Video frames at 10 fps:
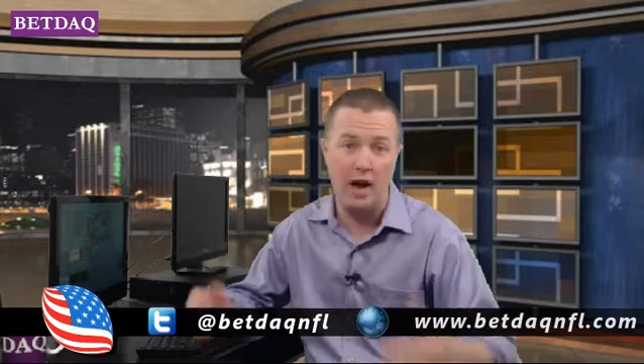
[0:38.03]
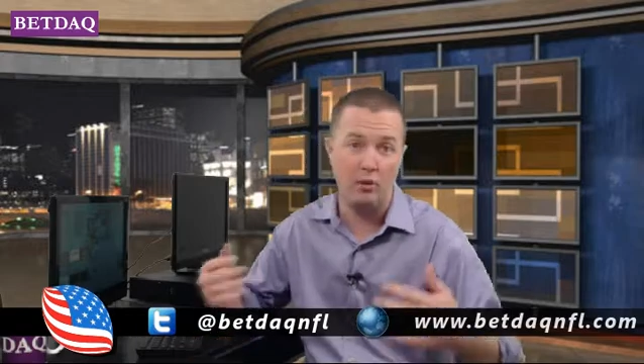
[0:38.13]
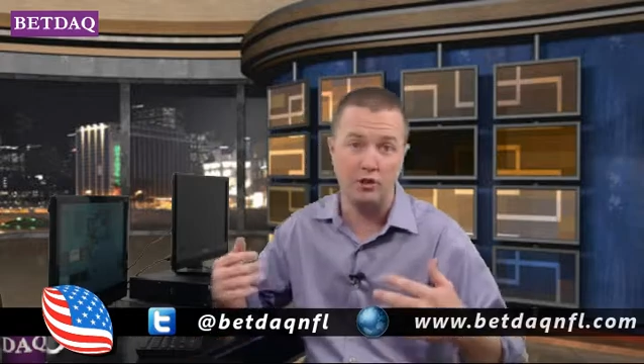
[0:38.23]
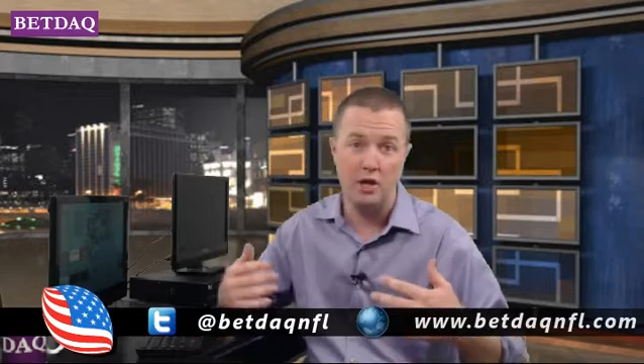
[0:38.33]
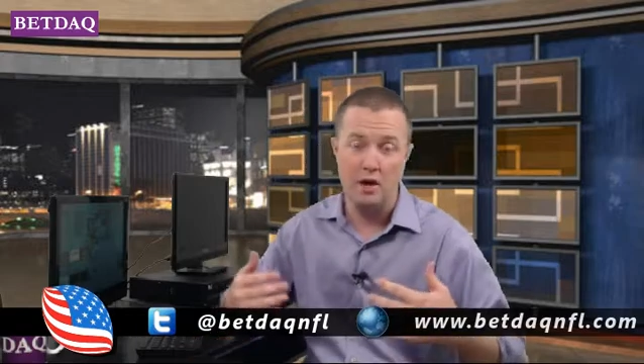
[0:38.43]
I
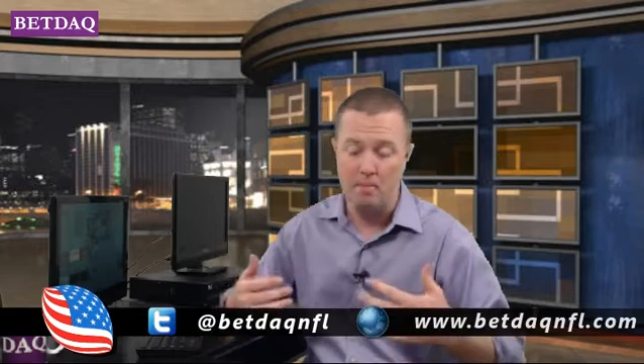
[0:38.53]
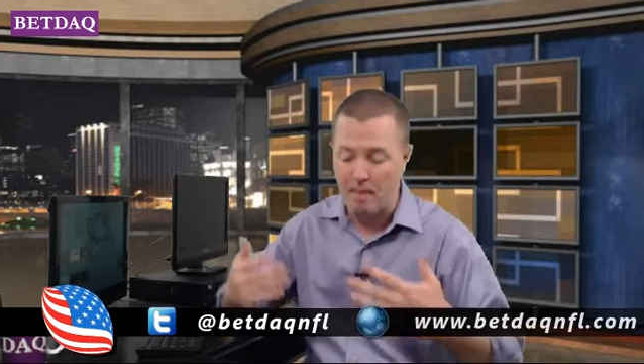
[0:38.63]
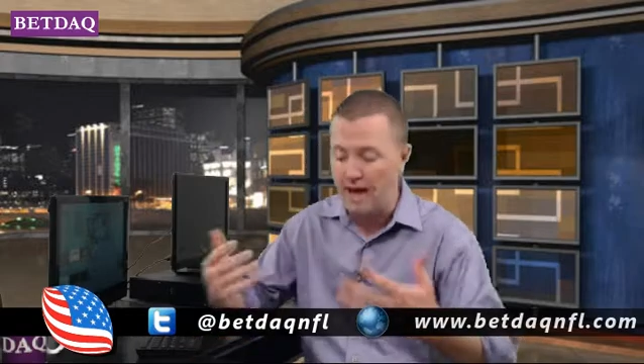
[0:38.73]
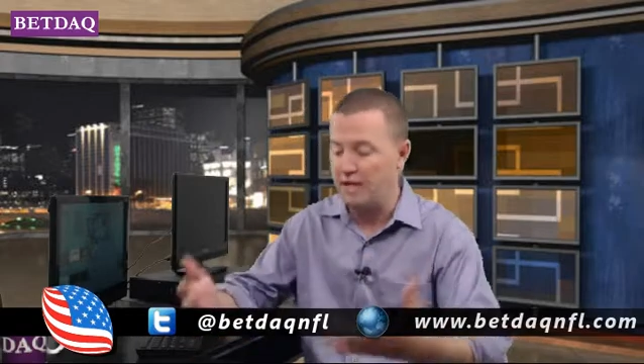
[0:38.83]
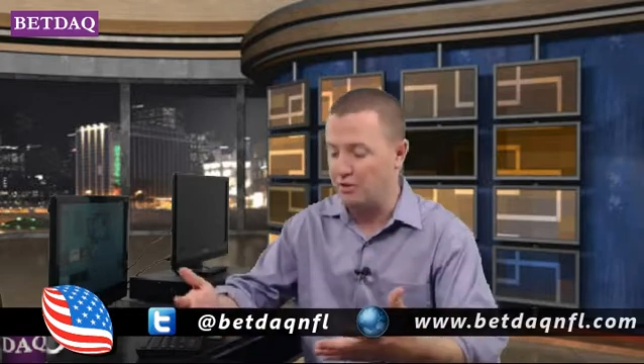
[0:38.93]
was
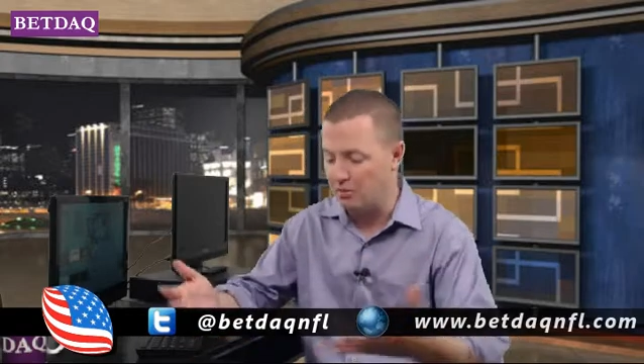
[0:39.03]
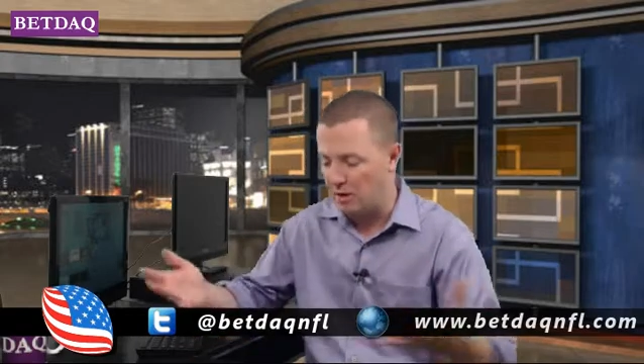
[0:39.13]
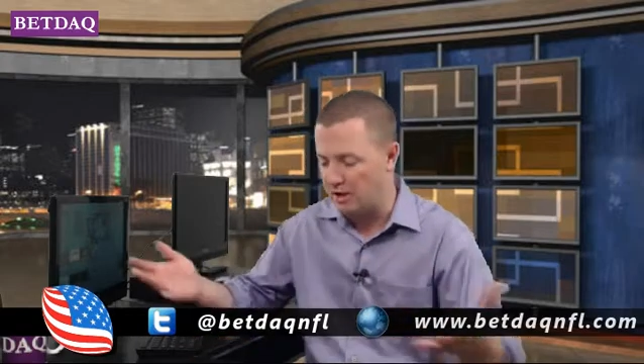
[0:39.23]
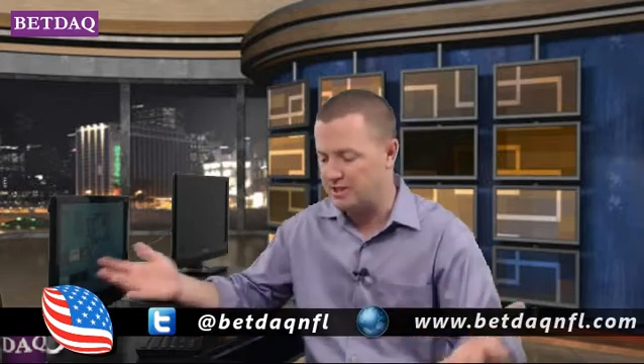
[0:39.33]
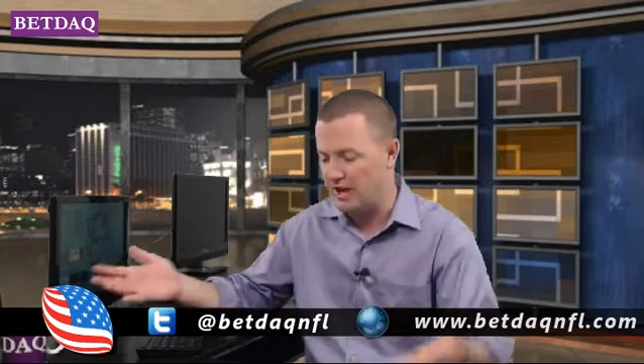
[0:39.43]
backing the
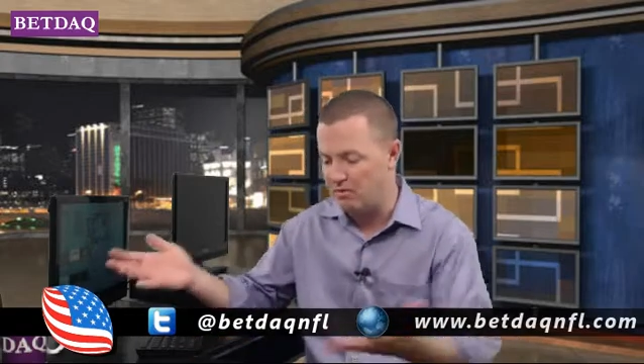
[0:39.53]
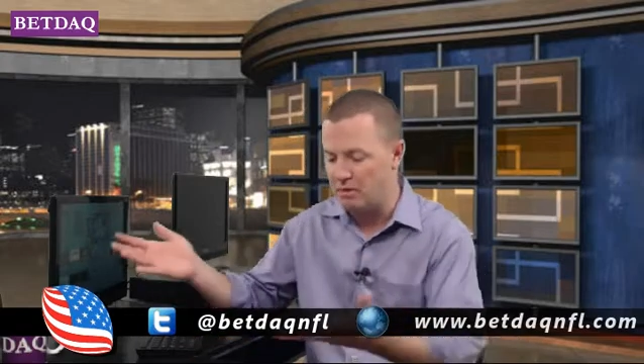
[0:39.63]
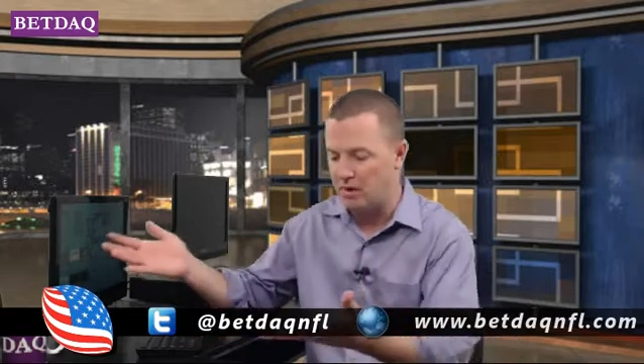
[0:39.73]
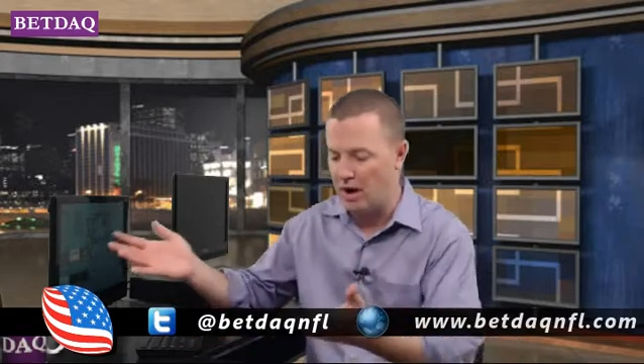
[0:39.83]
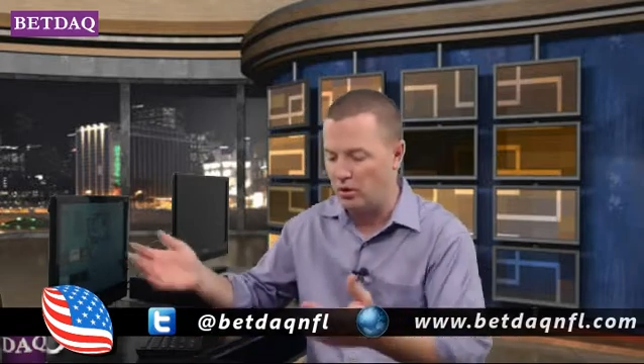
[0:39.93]
Bucks, gave
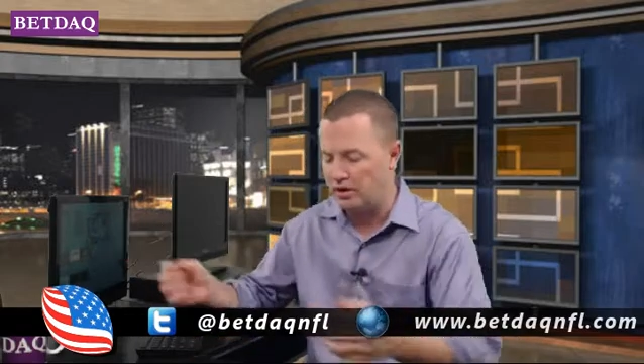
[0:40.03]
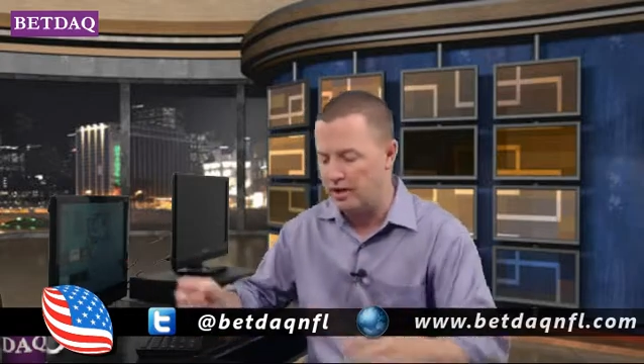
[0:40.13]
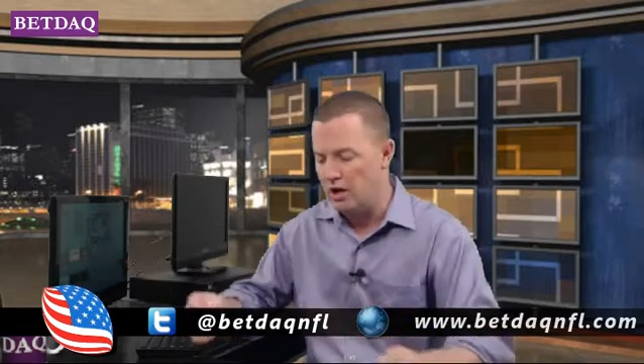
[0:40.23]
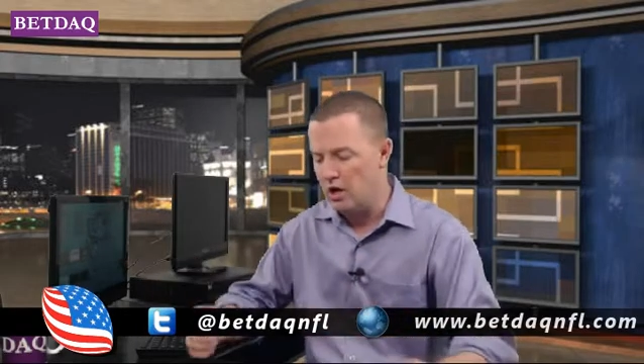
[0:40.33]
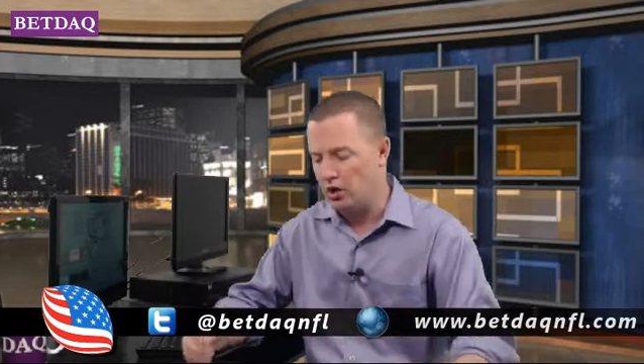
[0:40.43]
me my
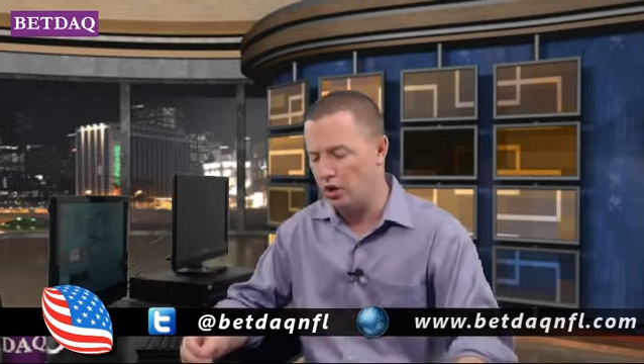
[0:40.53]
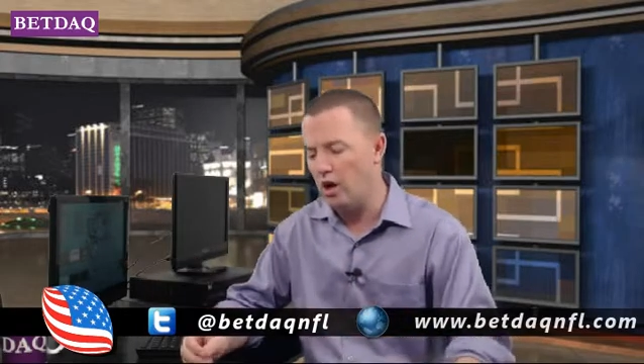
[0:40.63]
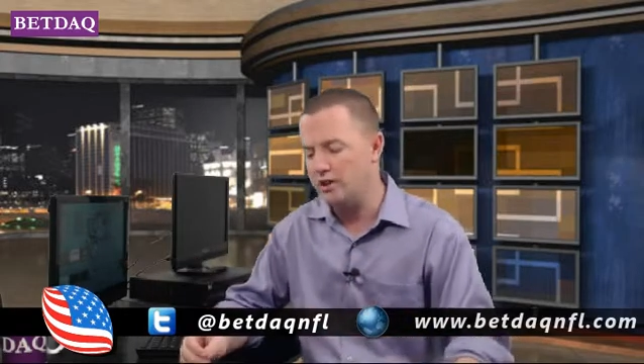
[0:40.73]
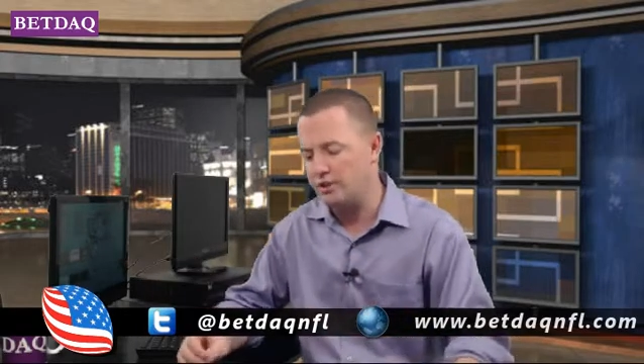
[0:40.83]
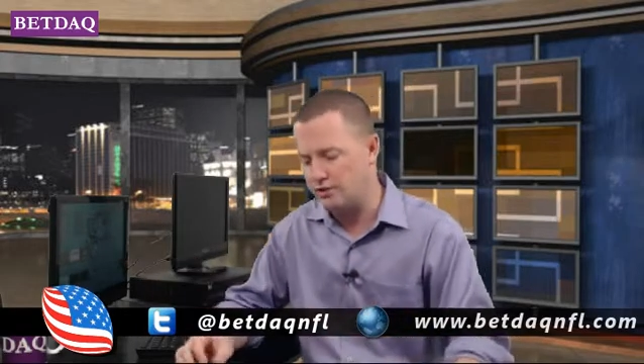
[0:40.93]
only
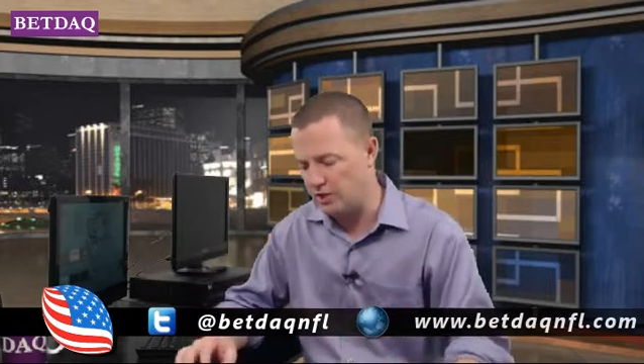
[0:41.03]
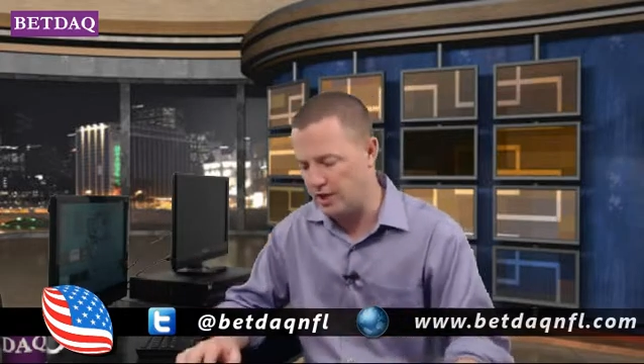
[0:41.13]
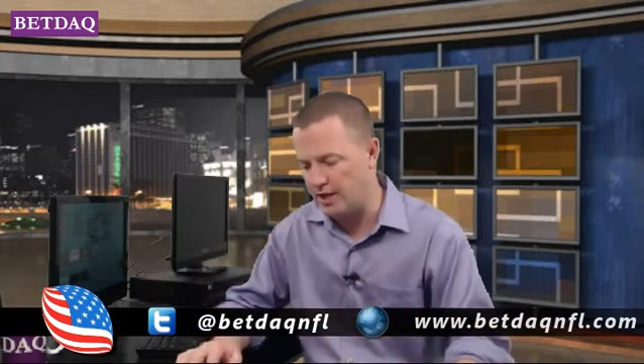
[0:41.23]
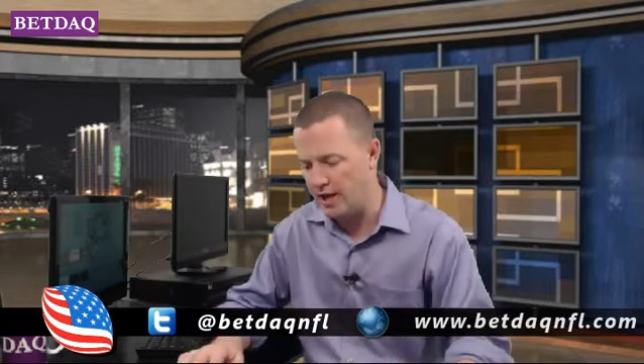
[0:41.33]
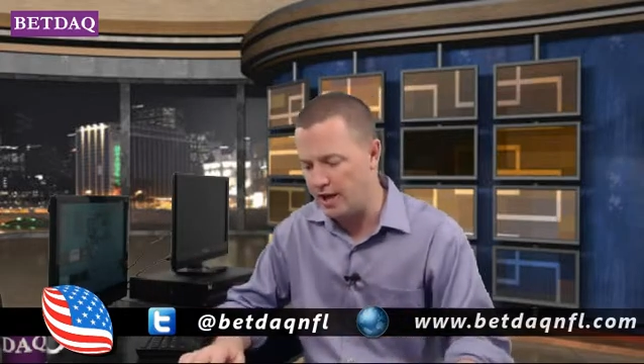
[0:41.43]
loss of
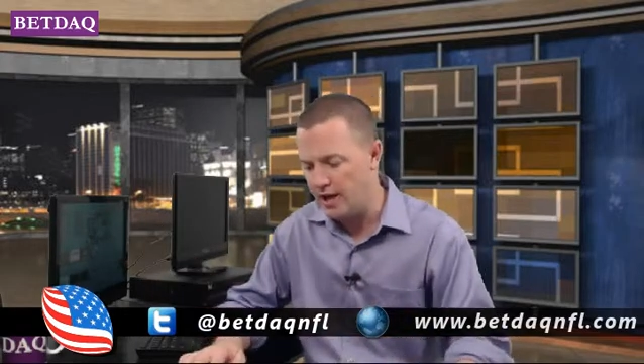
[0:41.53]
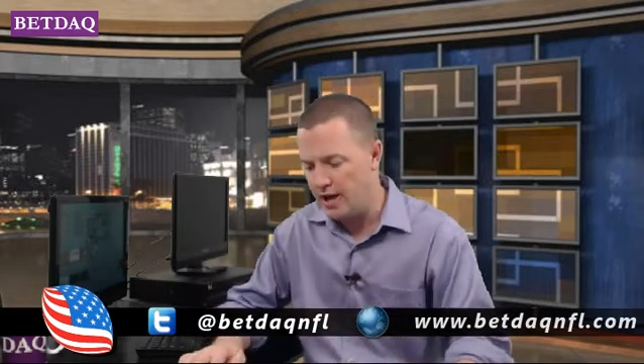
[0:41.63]
Sunday.